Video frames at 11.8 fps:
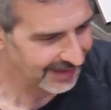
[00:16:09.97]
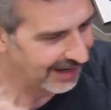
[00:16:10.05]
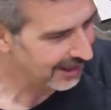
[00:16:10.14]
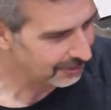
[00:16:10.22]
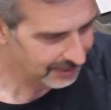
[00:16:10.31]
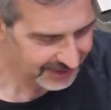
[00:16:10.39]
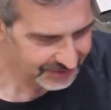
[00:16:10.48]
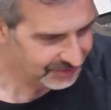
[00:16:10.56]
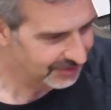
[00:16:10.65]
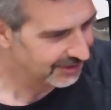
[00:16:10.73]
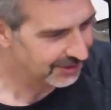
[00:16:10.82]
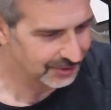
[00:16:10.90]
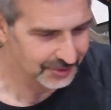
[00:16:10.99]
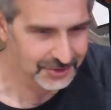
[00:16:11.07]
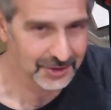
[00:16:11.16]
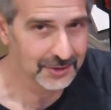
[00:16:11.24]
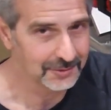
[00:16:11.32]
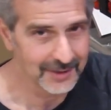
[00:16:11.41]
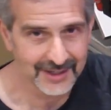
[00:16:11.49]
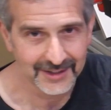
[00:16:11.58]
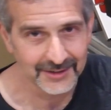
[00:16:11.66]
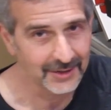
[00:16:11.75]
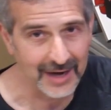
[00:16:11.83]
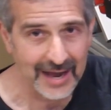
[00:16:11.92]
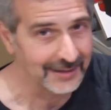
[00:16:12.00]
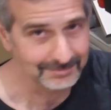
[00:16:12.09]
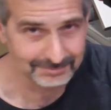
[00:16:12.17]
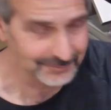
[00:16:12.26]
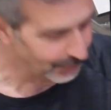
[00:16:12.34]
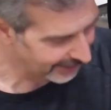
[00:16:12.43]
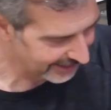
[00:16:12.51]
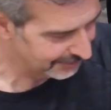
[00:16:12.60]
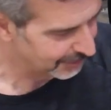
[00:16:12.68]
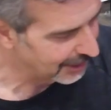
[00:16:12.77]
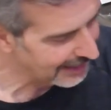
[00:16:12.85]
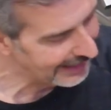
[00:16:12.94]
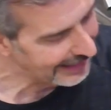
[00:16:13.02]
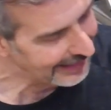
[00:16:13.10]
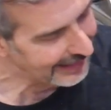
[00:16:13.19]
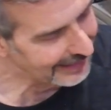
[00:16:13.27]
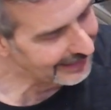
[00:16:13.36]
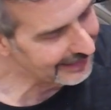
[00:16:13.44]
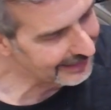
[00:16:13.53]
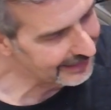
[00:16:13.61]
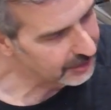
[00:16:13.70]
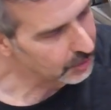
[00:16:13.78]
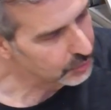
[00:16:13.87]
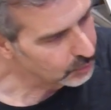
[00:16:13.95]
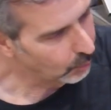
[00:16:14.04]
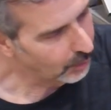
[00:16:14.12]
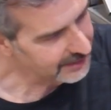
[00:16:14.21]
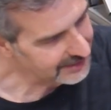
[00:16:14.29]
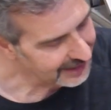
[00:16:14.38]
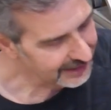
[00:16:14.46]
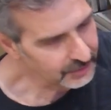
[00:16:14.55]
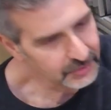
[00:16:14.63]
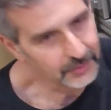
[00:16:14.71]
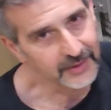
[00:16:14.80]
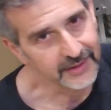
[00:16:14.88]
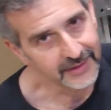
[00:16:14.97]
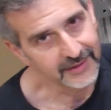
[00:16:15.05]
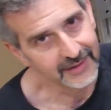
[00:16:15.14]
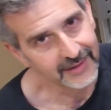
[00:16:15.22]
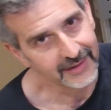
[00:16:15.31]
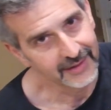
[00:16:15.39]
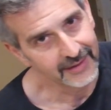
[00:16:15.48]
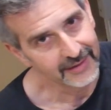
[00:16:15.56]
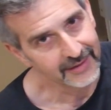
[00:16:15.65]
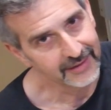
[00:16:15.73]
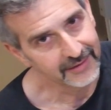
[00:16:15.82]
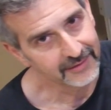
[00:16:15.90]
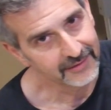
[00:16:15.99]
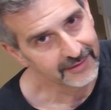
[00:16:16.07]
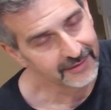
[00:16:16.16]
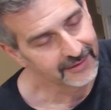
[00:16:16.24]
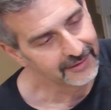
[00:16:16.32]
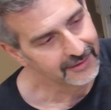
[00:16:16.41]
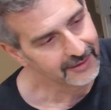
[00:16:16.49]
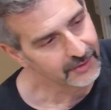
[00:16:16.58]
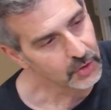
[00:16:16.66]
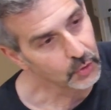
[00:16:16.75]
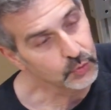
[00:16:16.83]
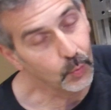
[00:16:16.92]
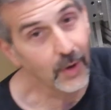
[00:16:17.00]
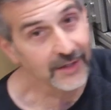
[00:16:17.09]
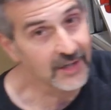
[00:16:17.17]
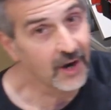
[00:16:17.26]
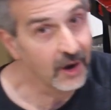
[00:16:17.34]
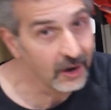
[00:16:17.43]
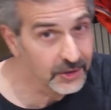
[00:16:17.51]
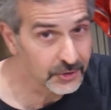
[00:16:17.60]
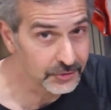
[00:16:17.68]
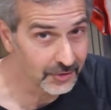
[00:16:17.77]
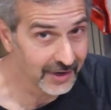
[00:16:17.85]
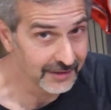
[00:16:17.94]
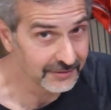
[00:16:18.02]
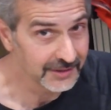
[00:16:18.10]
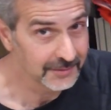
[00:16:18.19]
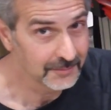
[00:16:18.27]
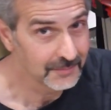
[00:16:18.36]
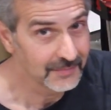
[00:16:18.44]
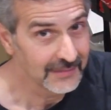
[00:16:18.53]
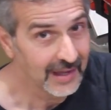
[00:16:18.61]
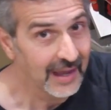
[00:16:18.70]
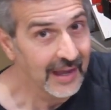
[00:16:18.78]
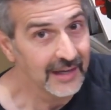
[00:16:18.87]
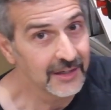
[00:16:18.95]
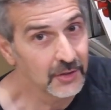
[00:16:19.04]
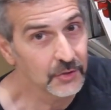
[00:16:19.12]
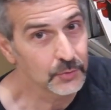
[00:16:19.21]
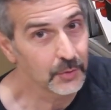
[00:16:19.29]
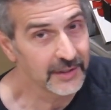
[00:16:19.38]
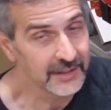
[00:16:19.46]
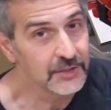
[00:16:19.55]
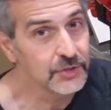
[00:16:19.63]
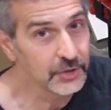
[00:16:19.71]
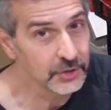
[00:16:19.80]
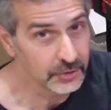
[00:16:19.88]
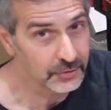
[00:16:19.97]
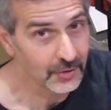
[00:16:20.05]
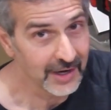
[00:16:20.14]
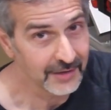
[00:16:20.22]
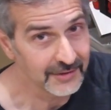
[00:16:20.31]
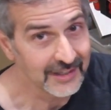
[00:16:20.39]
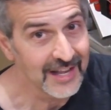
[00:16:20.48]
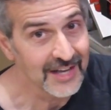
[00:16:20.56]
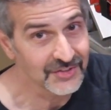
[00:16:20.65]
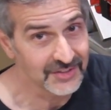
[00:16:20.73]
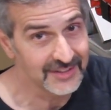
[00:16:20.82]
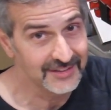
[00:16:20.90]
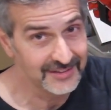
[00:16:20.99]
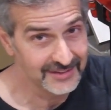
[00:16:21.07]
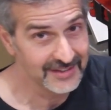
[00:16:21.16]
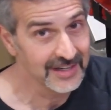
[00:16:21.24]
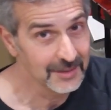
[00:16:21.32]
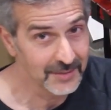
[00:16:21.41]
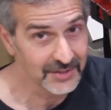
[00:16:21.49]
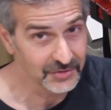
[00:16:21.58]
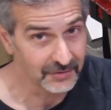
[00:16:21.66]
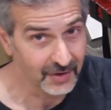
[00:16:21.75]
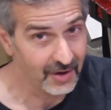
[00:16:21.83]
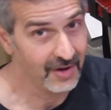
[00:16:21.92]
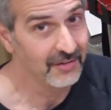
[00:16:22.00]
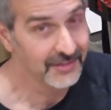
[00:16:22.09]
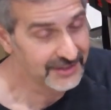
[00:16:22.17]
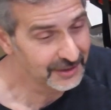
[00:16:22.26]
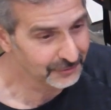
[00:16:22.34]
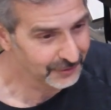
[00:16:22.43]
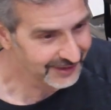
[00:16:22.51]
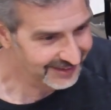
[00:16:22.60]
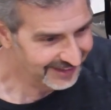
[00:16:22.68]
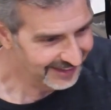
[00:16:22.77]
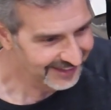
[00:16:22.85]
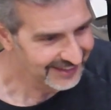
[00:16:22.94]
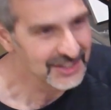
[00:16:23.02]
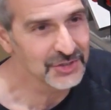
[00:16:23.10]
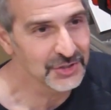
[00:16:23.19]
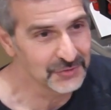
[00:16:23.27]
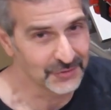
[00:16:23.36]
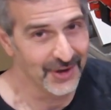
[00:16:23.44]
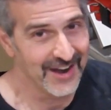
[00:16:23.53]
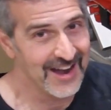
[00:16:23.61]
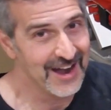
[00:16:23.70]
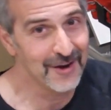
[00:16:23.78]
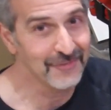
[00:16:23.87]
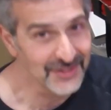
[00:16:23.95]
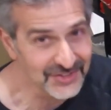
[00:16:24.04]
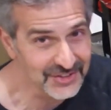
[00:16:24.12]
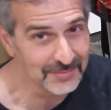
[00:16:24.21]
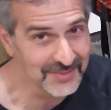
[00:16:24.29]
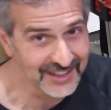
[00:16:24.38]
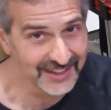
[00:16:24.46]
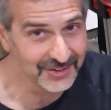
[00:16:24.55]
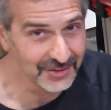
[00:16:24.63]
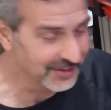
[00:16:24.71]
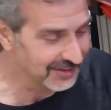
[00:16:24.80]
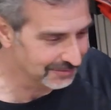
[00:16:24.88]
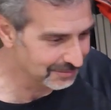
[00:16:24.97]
iRacing or Dirt Rally or whatever. It knows what title you're in. It knows what car you're driving. It knows what engine you're driving. It has a database of all the different engines for every sim title